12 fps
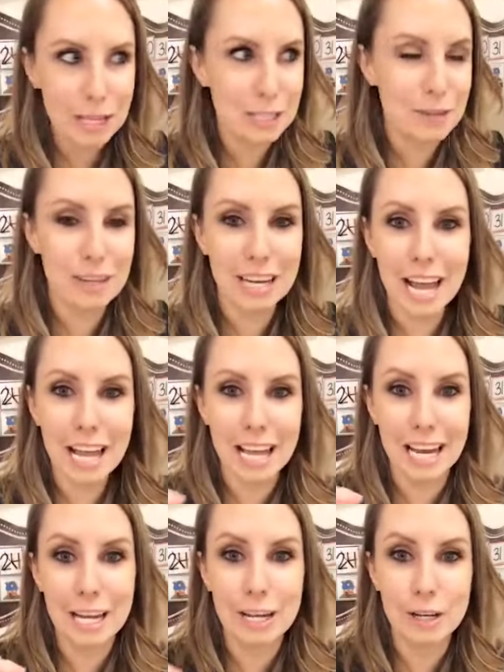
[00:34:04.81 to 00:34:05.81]
message of the day
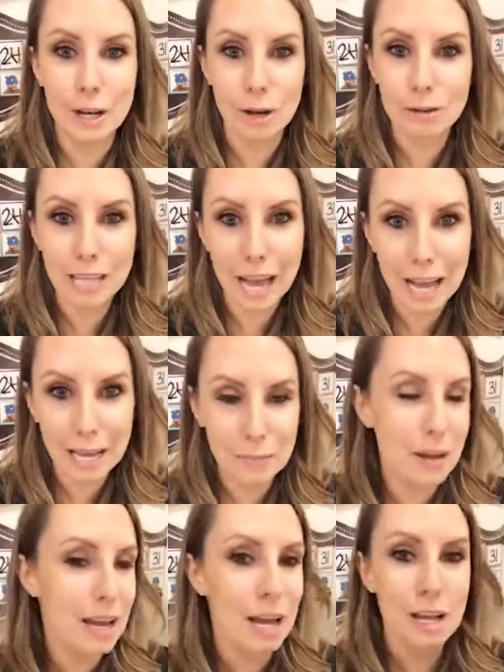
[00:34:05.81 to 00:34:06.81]
and in no
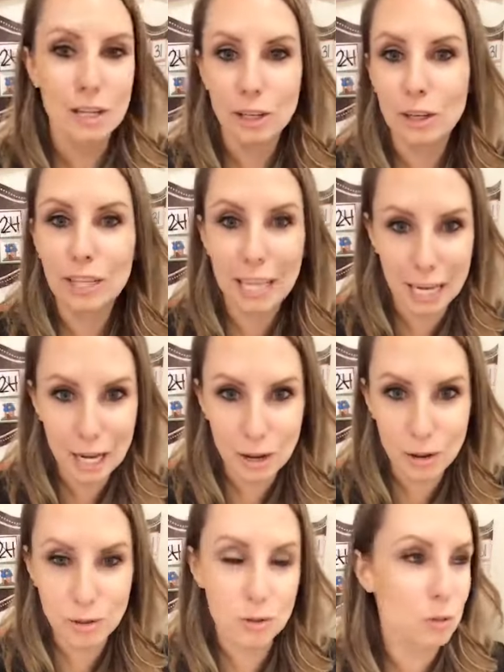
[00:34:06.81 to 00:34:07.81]
time your
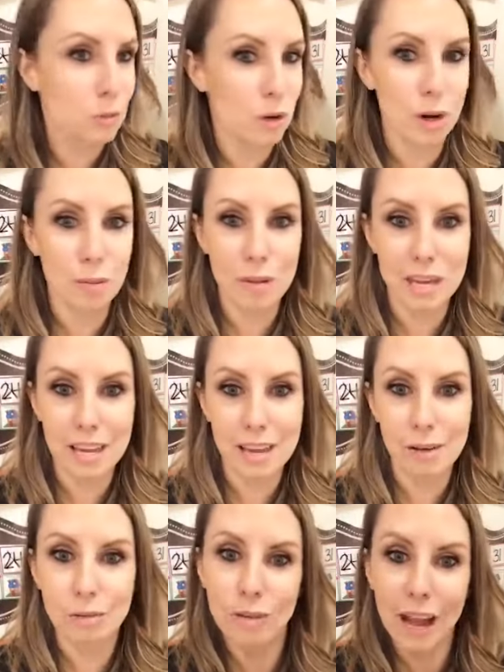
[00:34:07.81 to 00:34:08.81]
kiddos will
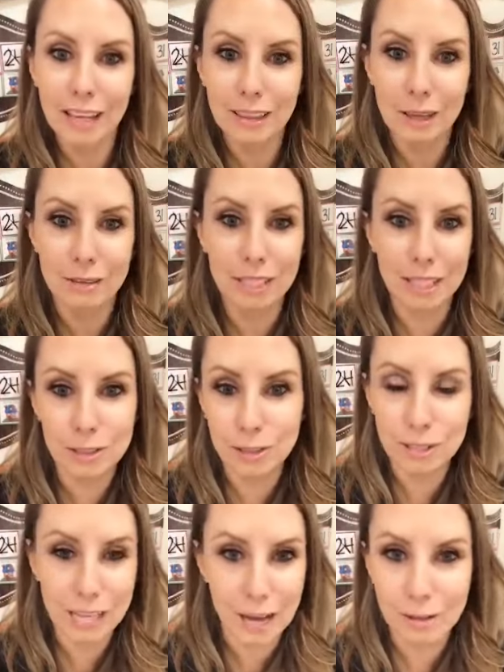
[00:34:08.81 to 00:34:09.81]
be writing those
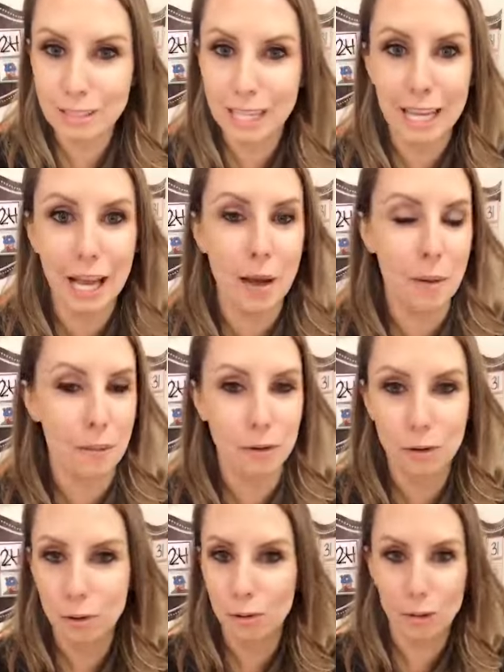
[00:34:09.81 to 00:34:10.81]
initial sounds like
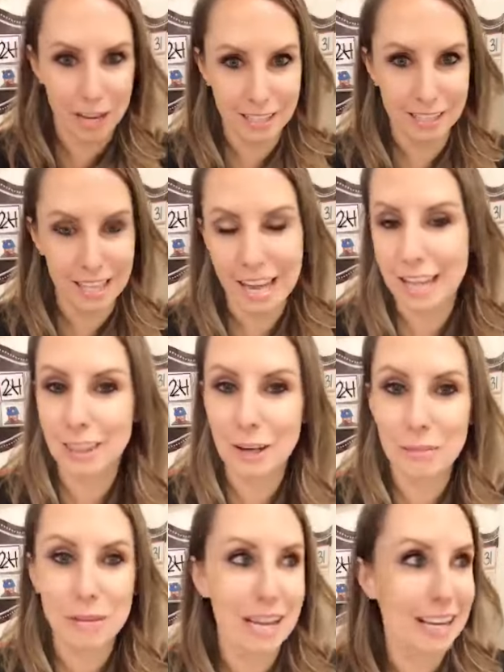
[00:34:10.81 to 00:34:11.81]
crazy and
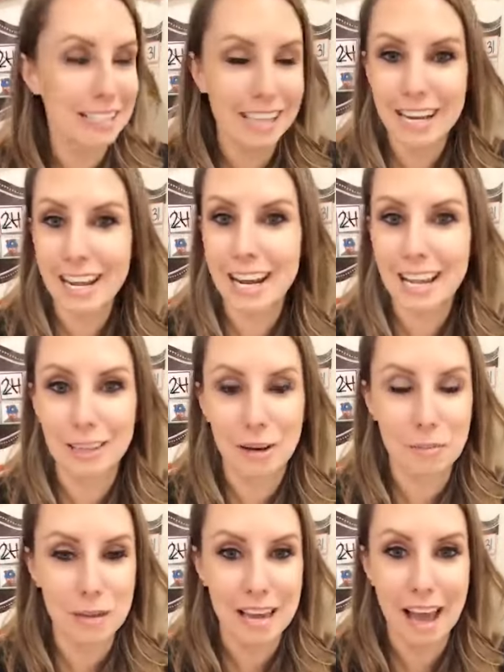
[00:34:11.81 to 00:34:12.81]
they'll be excited and
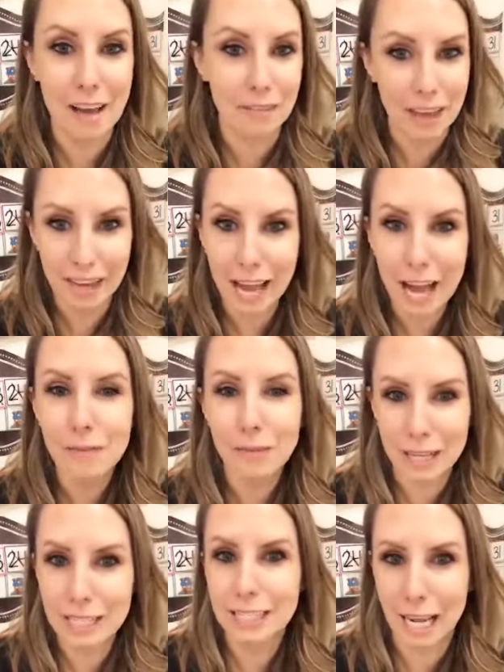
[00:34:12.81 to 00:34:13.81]
they'll be have that
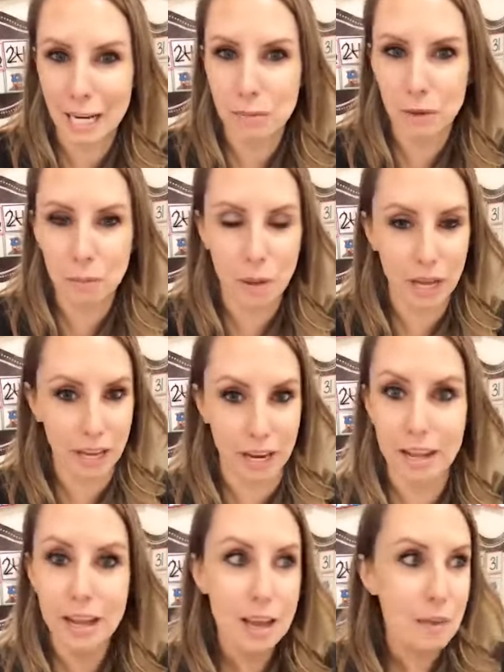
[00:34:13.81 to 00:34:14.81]
confidence kind of built back
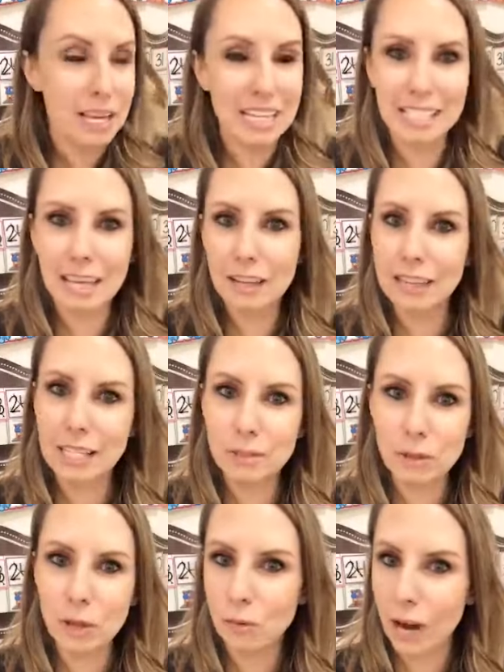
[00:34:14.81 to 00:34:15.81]
in because that,
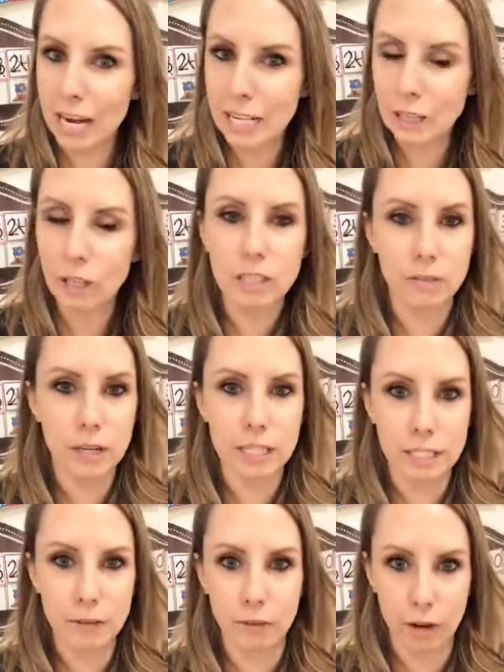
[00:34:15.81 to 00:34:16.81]
that's when their writing looks very
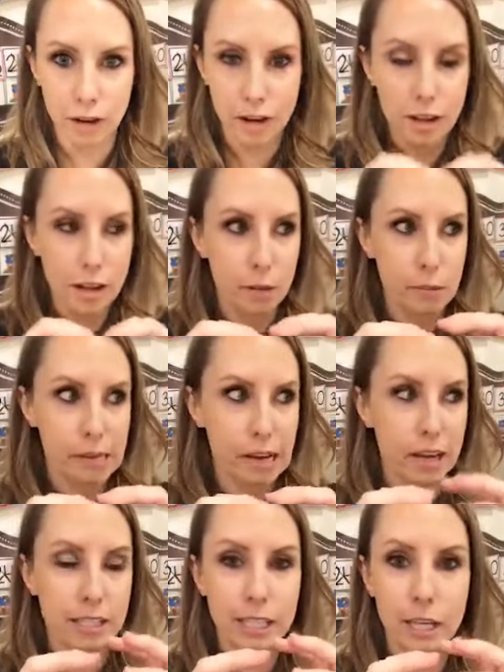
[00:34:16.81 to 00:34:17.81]
different
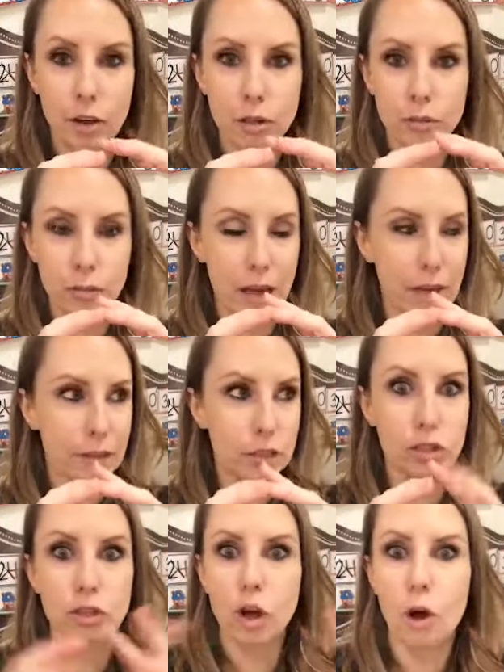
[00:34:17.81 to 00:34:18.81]
because it goes from
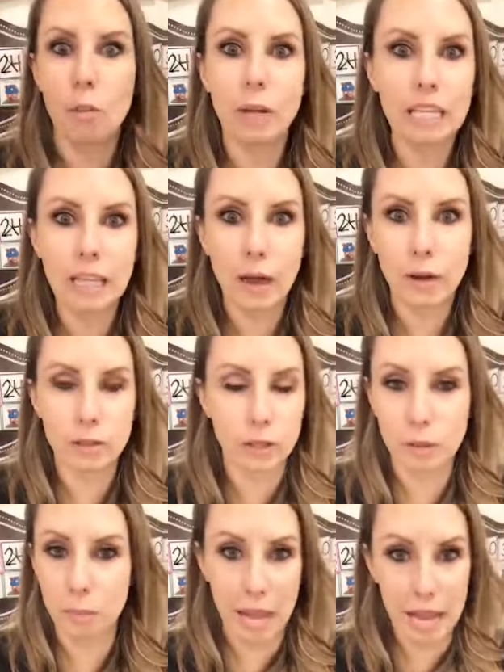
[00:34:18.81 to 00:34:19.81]
having so many letters
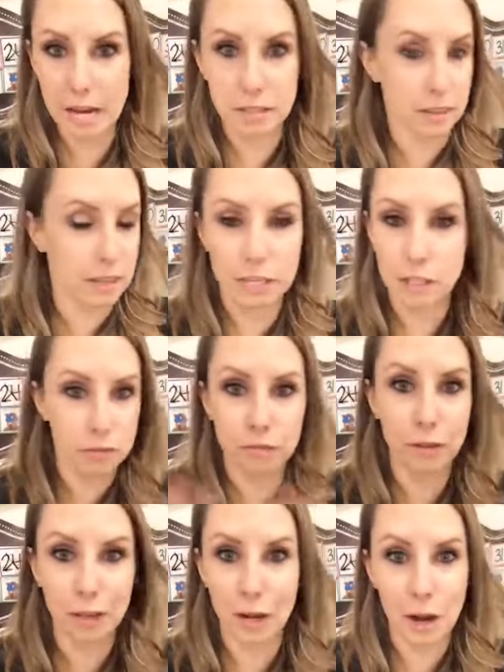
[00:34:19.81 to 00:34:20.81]
on the page that they just
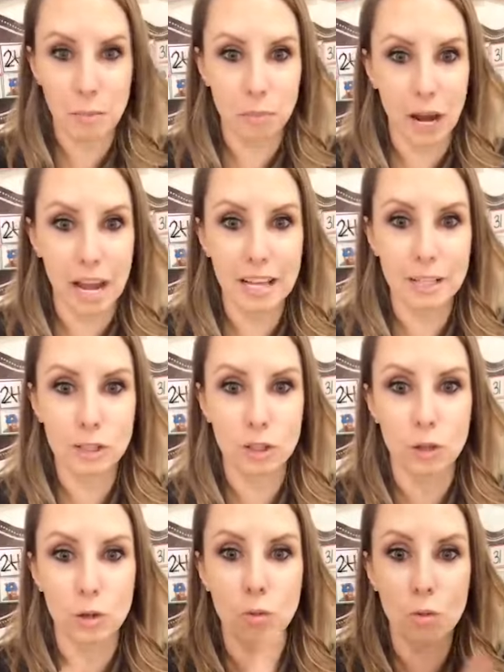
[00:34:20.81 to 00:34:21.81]
fill it up, right?
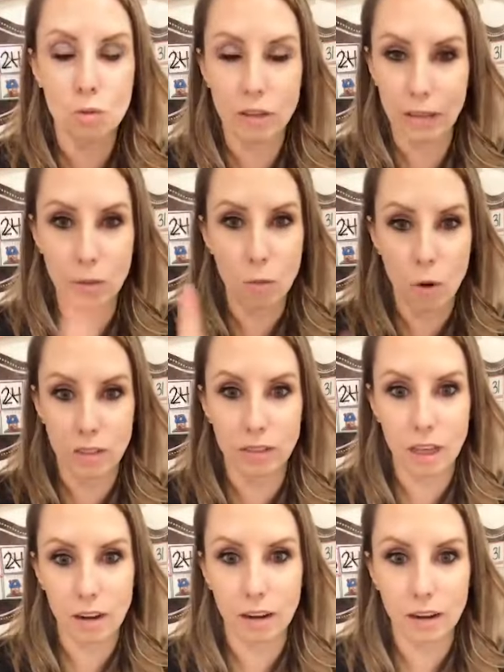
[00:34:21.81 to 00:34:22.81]
To like
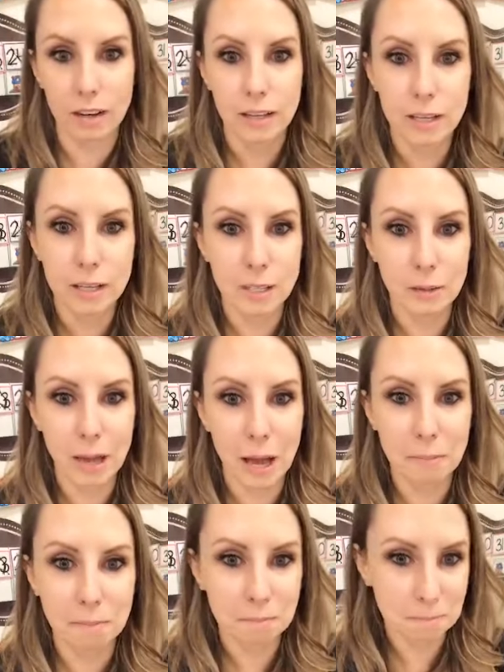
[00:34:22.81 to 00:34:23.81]
one letter. So yeah.